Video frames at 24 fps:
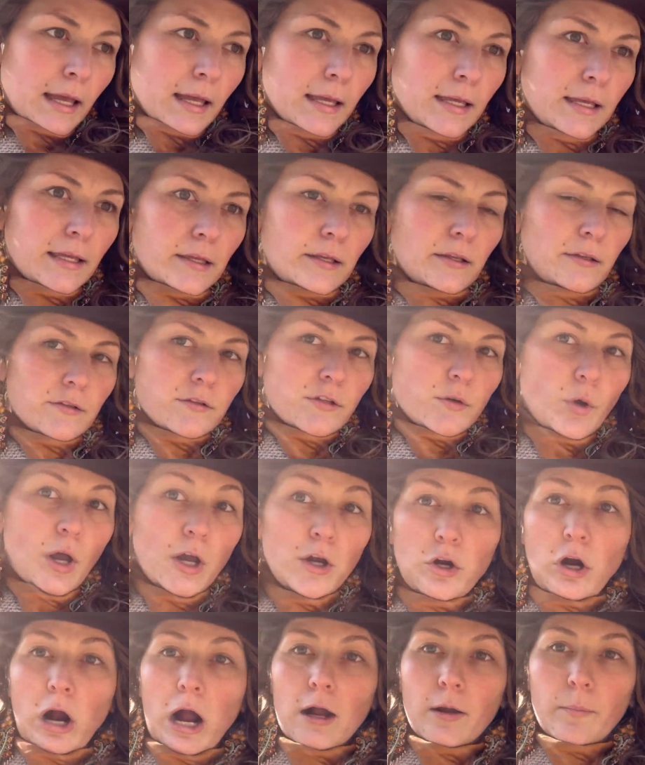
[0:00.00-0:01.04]
is a
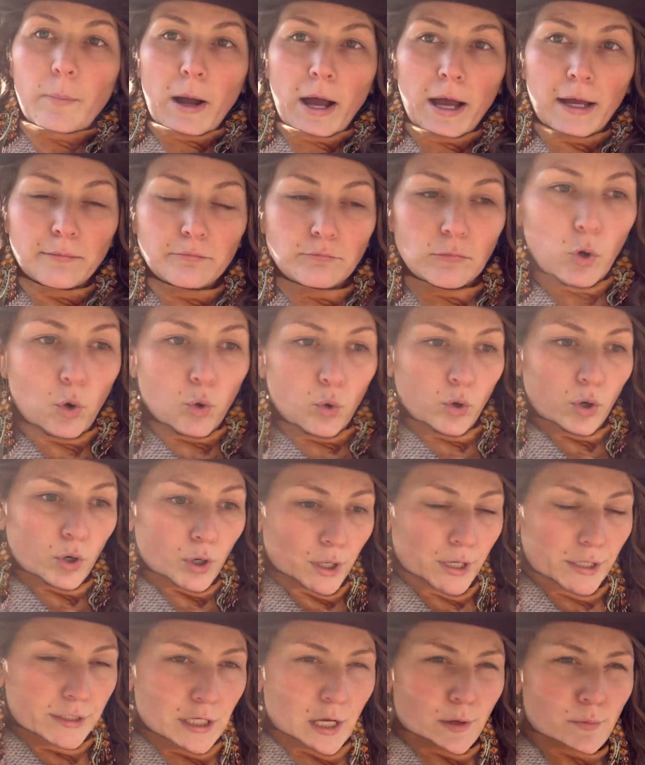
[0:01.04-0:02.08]
crock pot
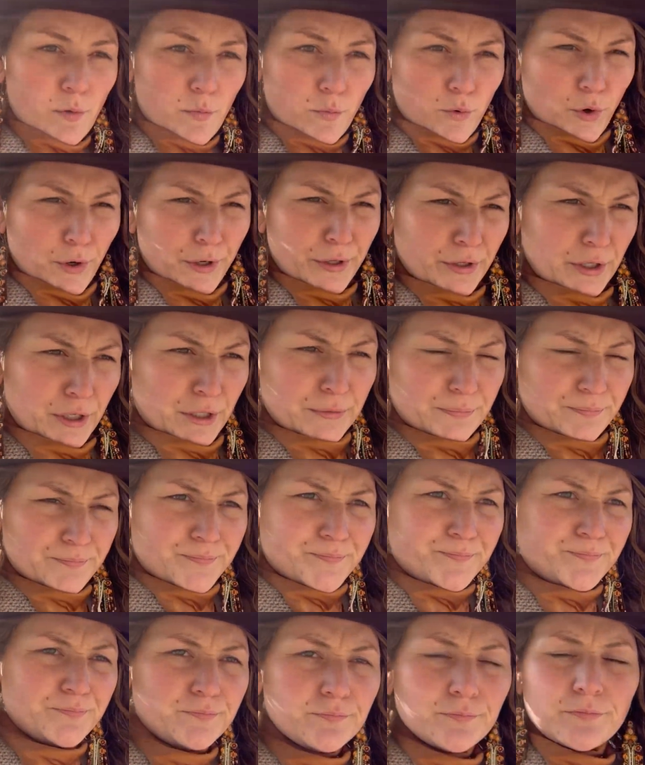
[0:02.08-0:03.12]
or a double broiler,
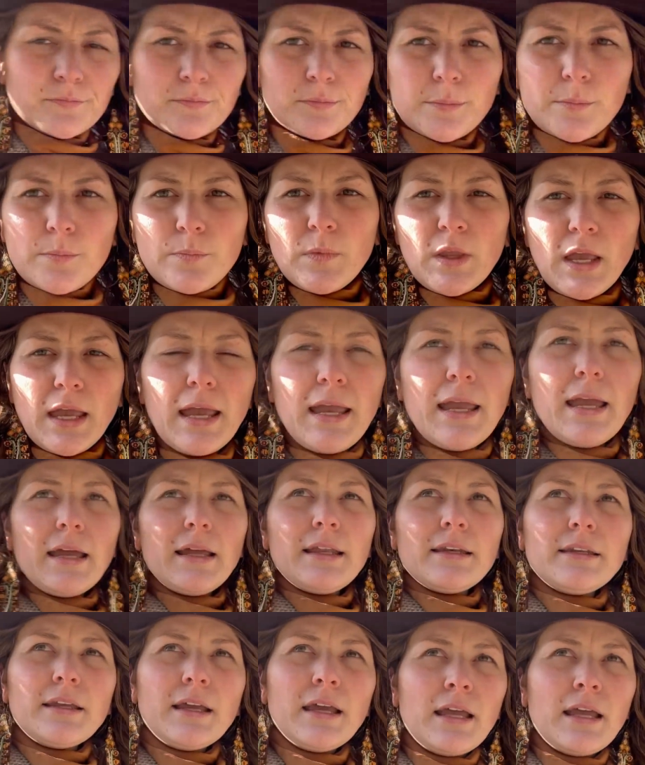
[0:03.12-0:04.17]
and